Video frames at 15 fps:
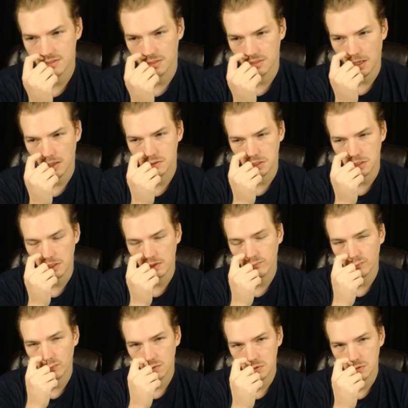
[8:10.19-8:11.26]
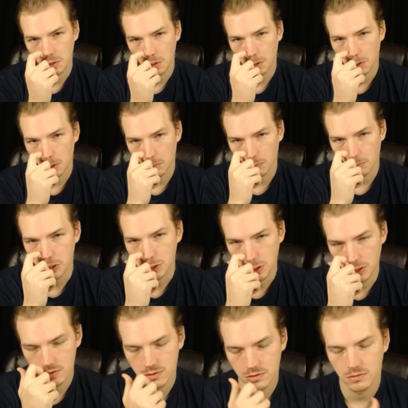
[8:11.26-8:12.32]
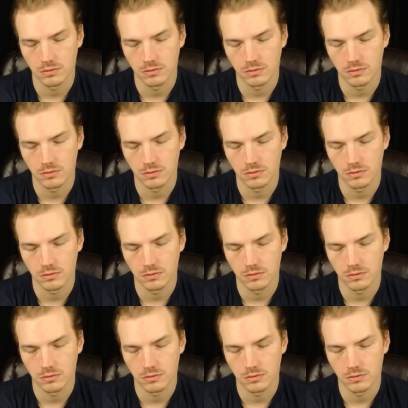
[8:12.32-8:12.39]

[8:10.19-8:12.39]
an influencer in your business